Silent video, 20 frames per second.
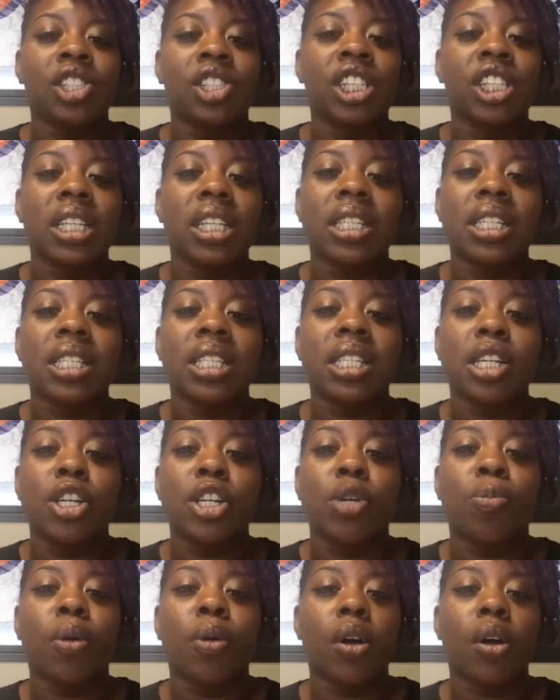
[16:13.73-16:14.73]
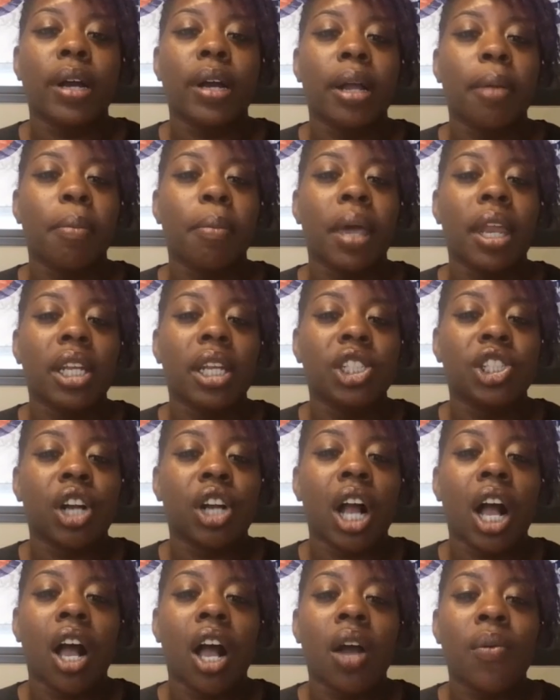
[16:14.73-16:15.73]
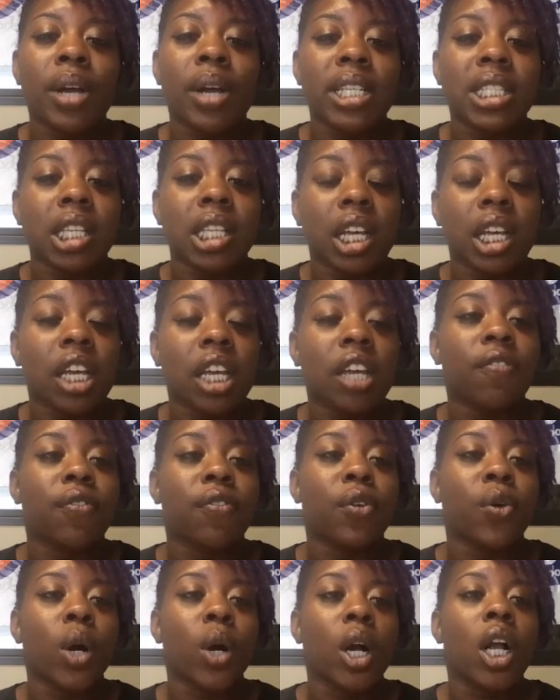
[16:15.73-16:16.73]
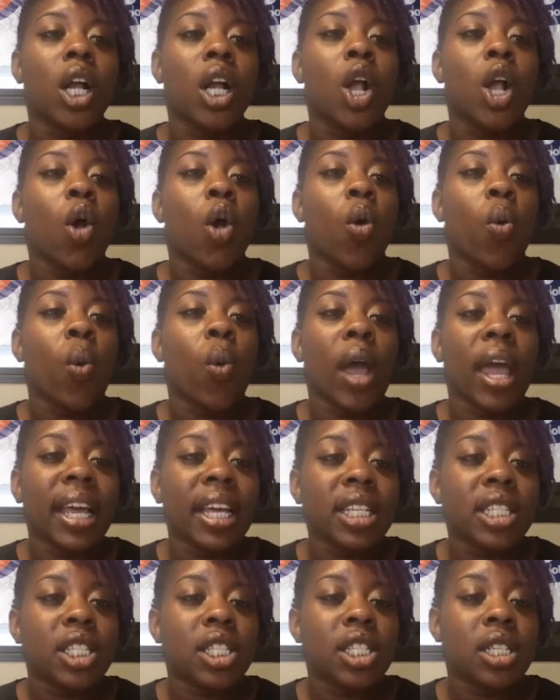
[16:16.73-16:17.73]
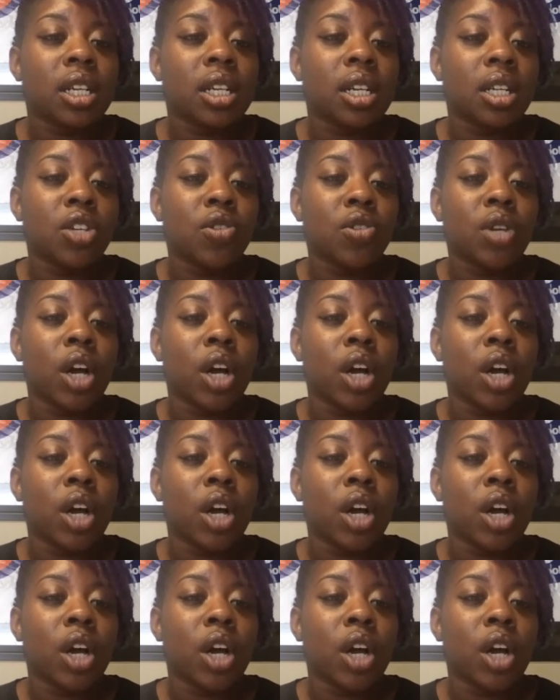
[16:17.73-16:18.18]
She is a senior program manager, always looking for ways to,